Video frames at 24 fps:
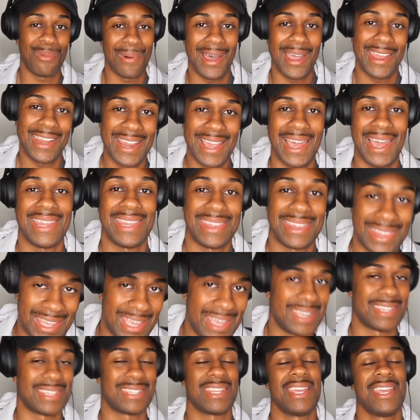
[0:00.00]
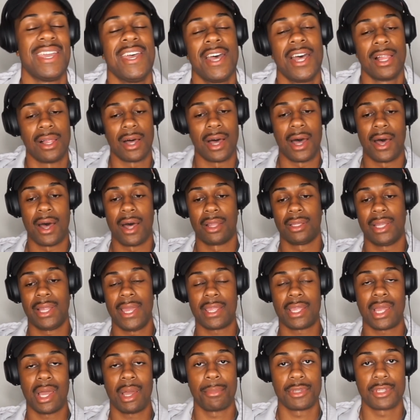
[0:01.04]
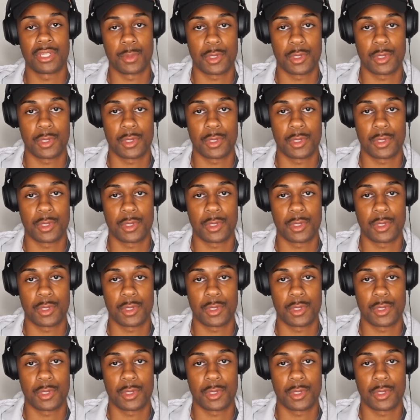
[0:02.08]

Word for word: Why not this? Uh, like, comment,